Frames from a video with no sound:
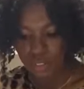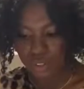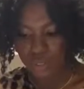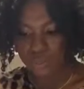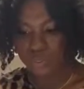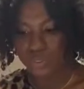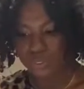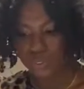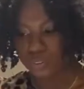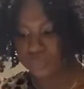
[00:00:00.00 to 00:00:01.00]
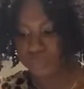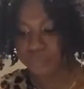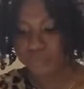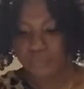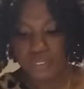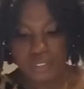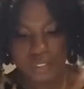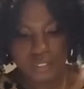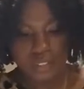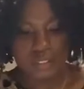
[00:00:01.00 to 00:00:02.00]
Cool.
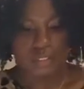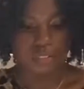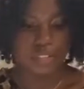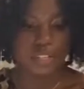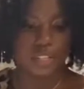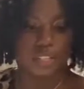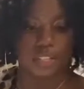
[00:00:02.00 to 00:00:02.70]
All right,